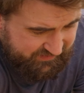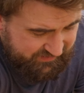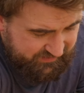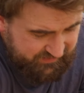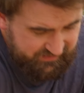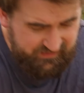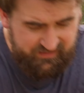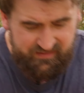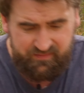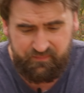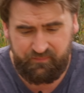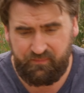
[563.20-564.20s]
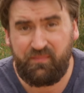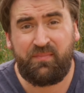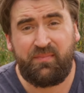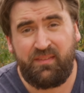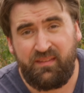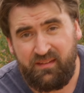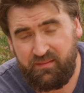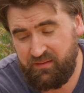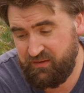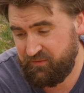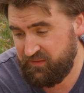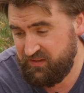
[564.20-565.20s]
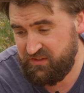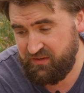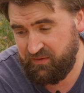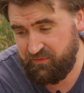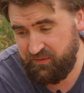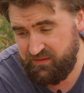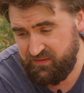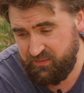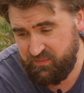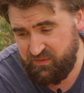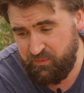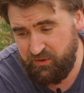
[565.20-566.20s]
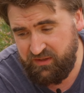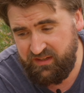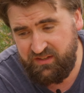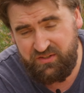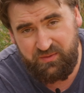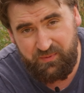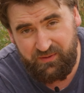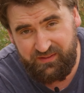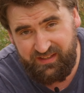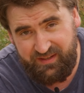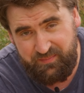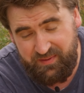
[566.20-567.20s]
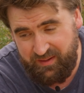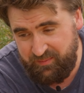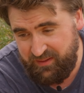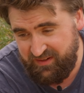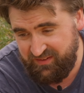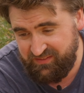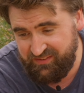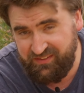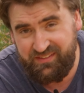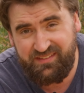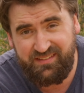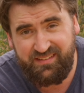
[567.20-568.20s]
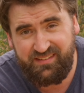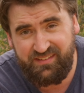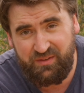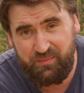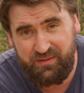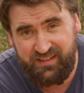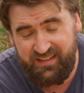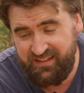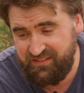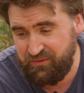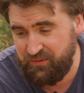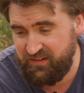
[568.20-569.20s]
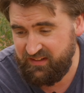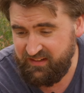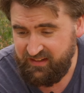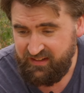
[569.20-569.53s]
this, I'm going to finish it off with some smoky chipotle barbecue sauce. So a bit of kick to it.